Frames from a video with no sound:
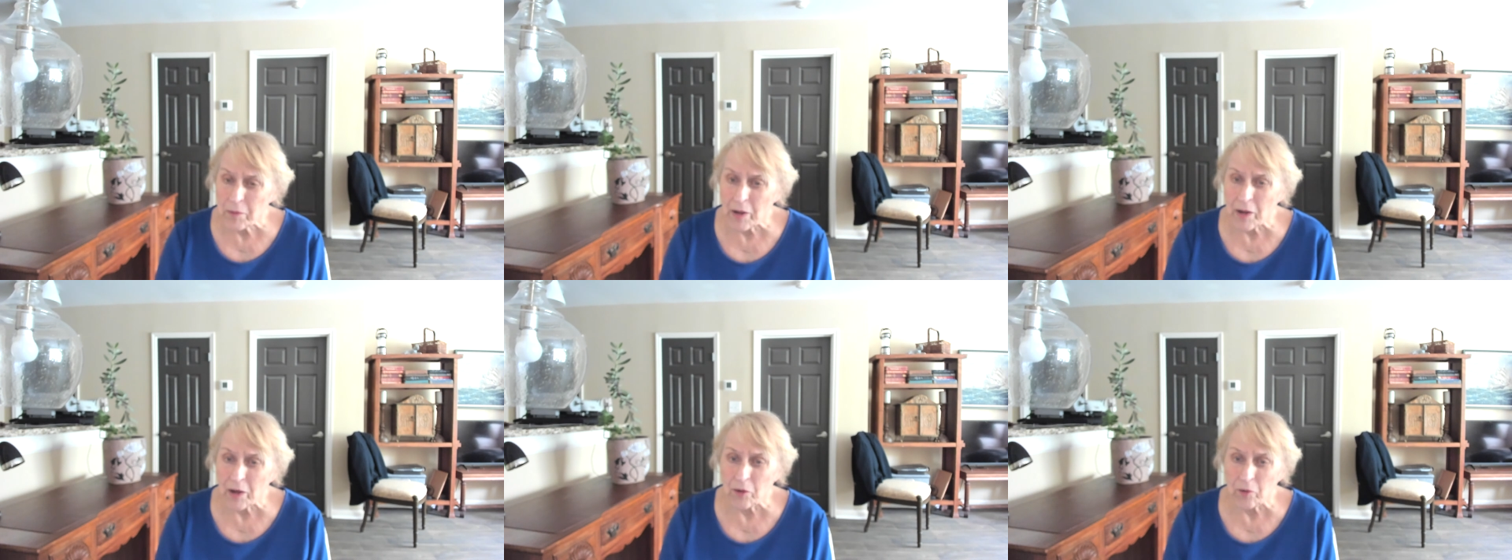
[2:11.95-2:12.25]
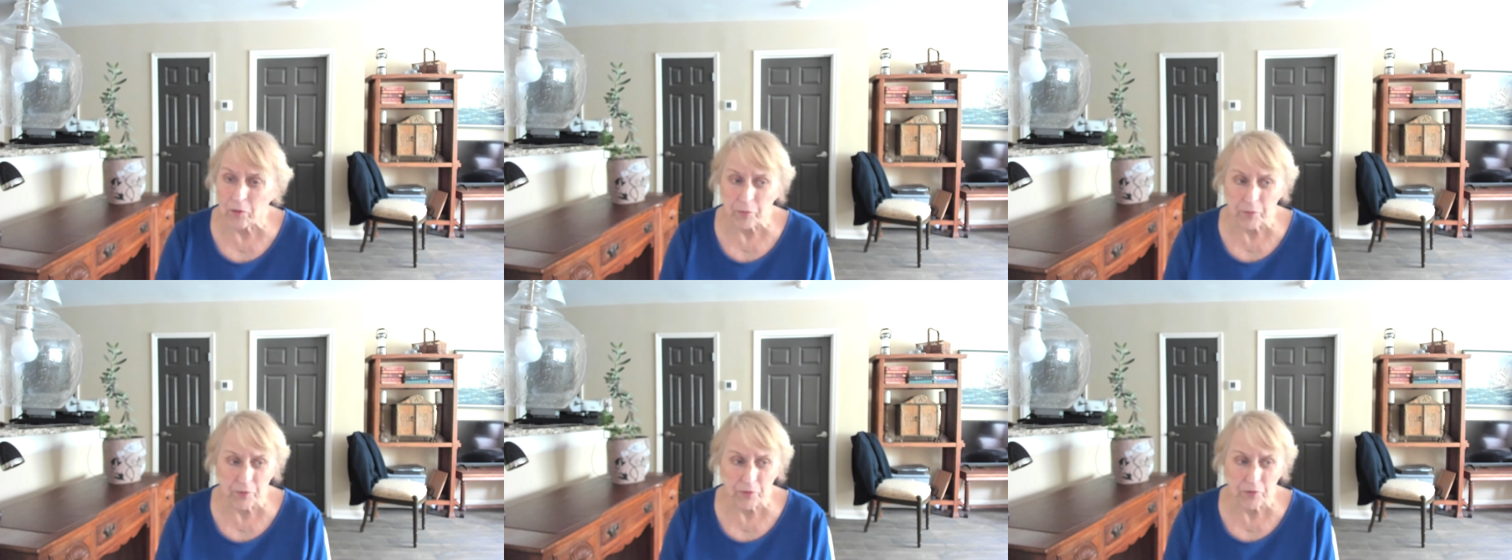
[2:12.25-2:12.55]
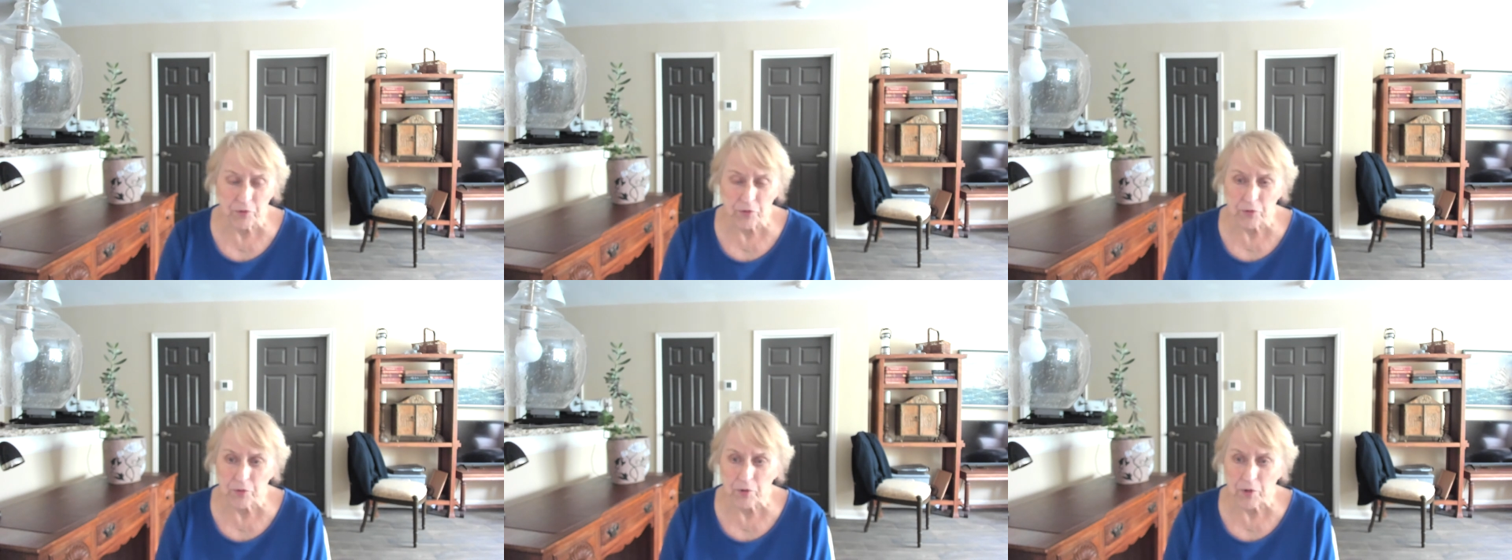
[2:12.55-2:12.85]
I hope
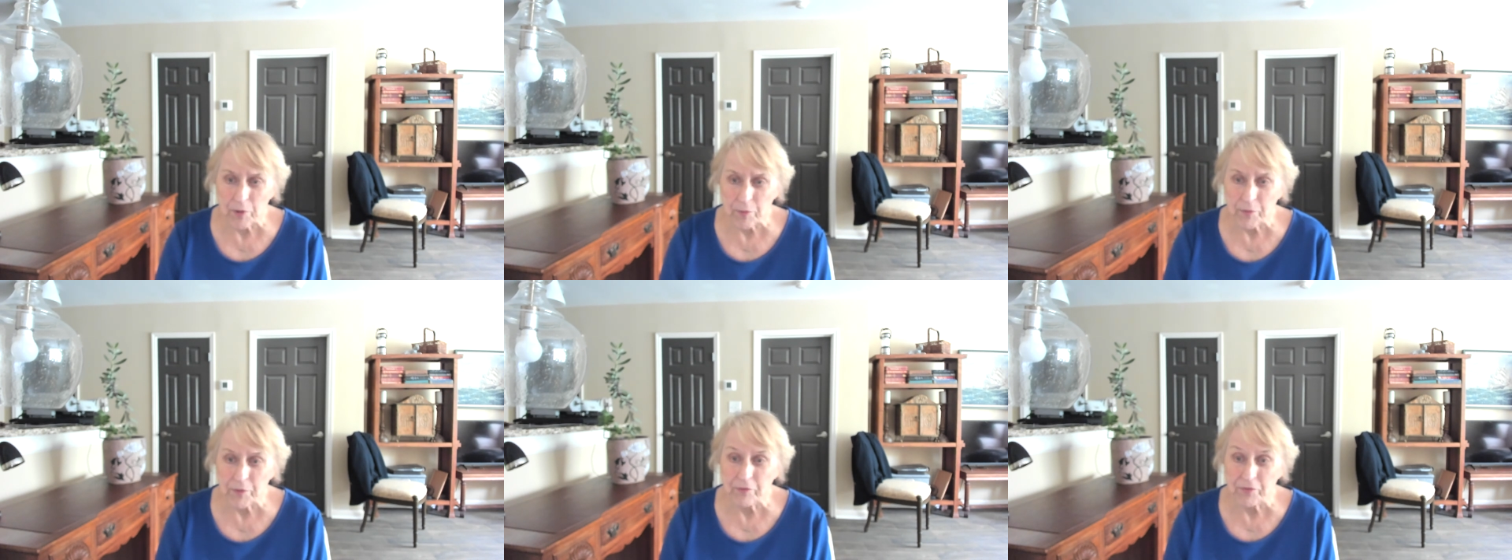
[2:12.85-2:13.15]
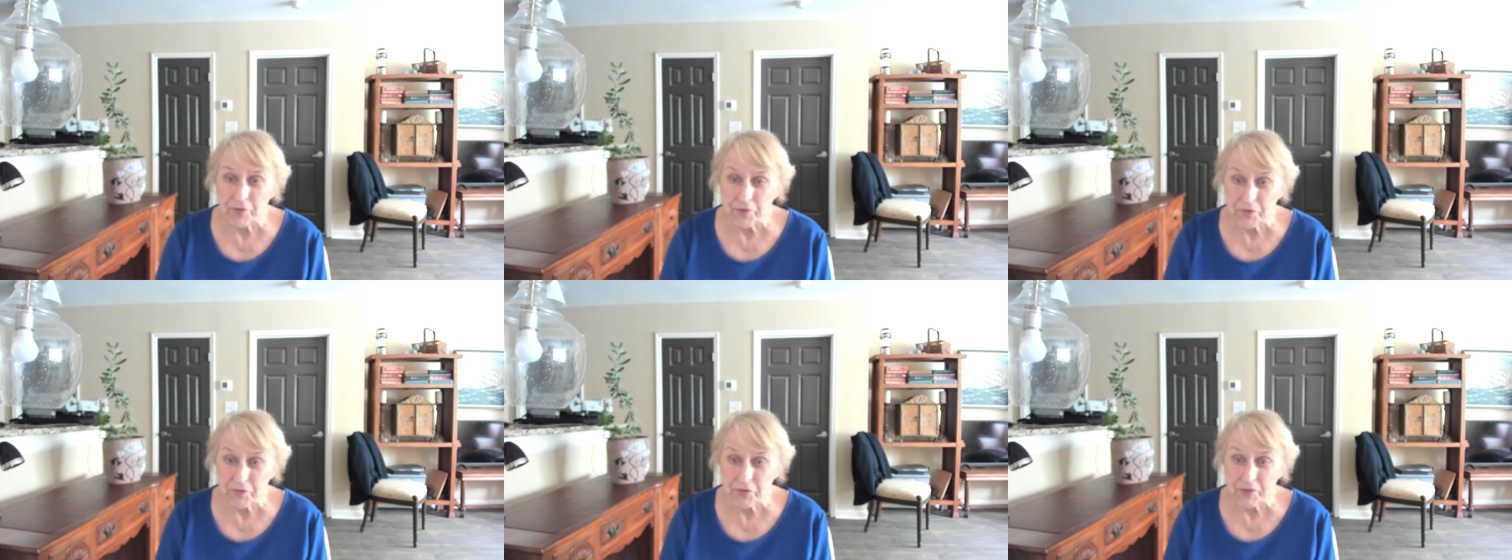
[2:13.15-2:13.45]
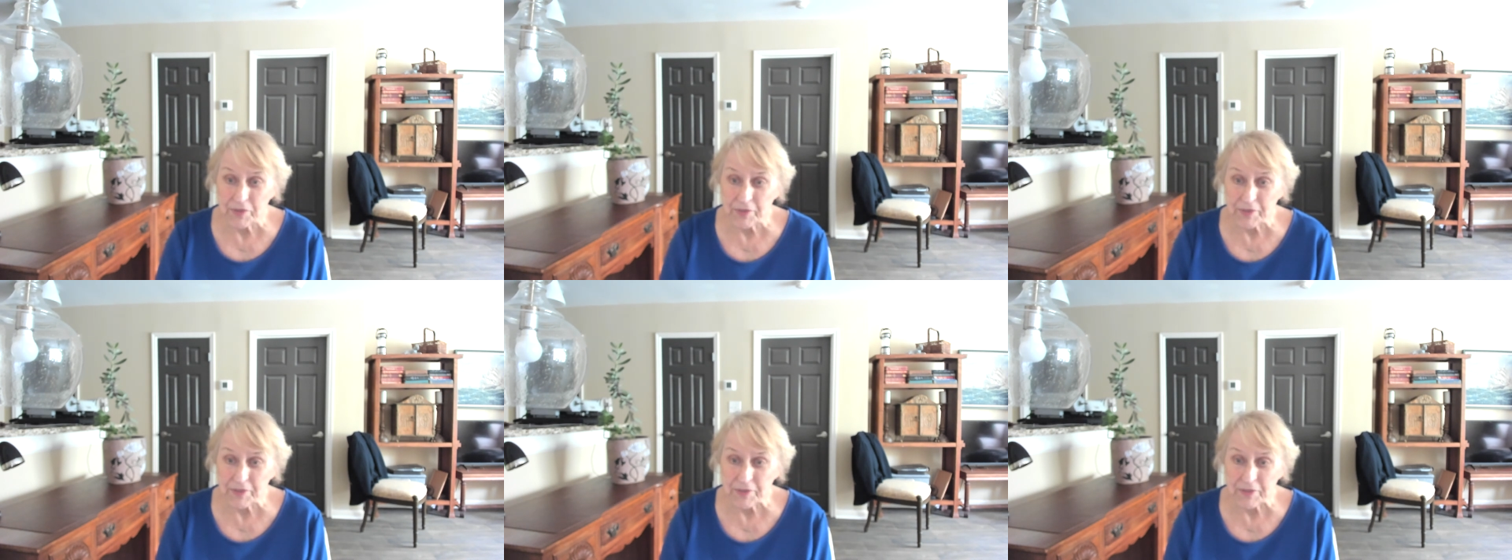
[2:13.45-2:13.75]
that you come and visit
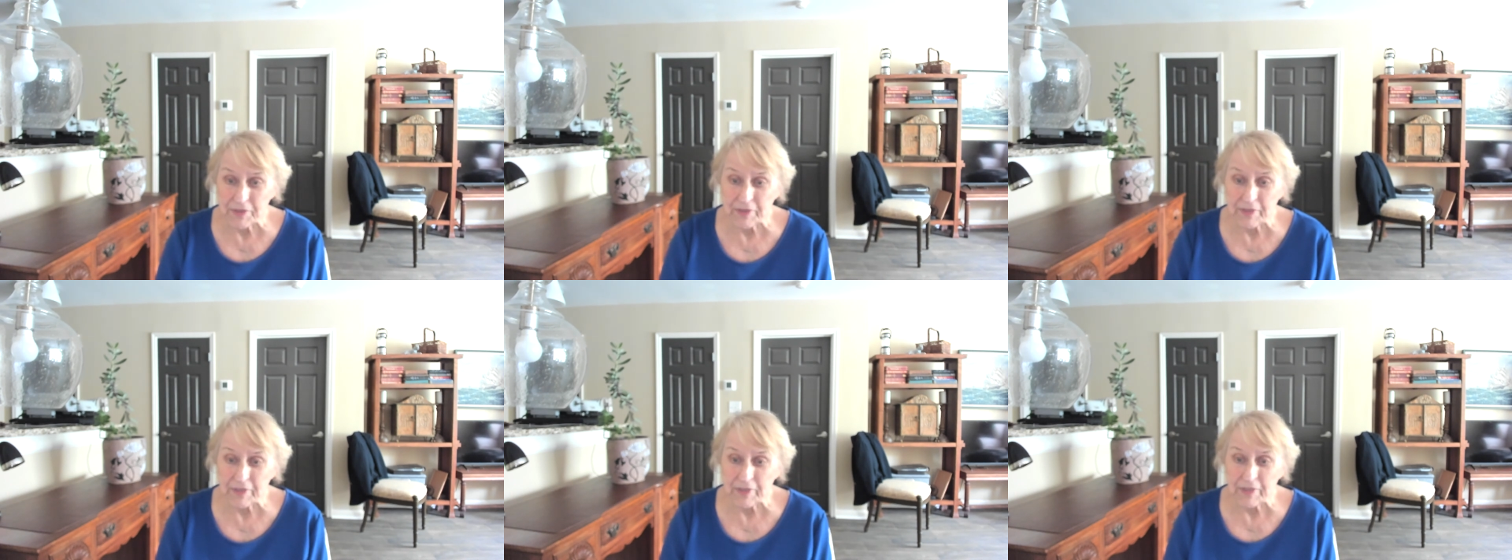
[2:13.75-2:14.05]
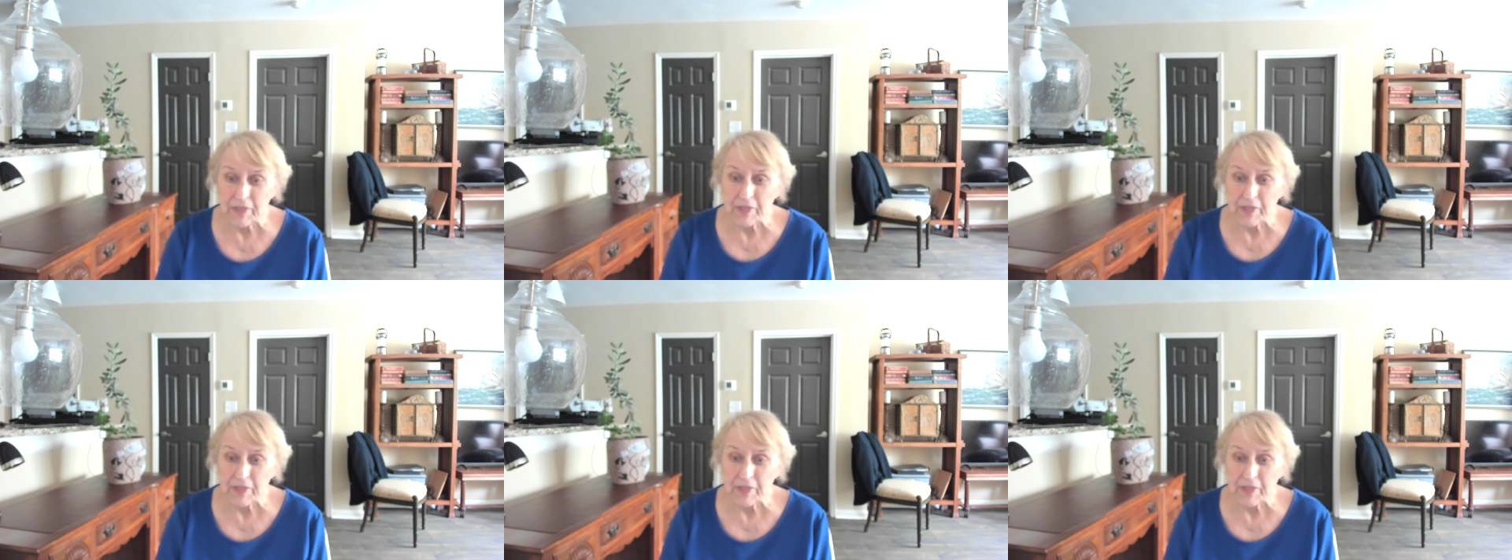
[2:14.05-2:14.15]
us and